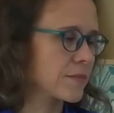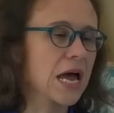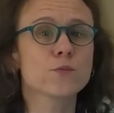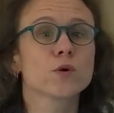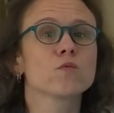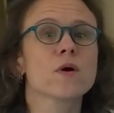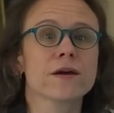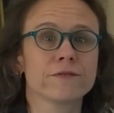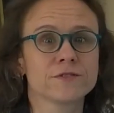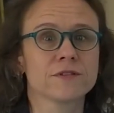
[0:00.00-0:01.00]
And we'll
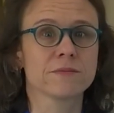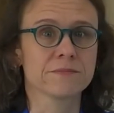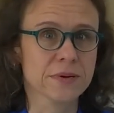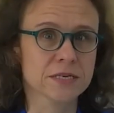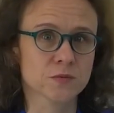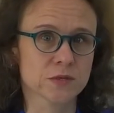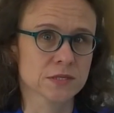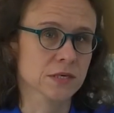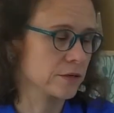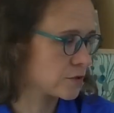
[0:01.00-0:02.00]
wave to them as we
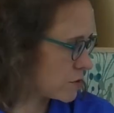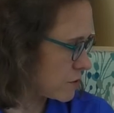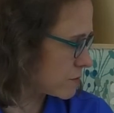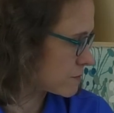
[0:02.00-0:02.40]
sing too.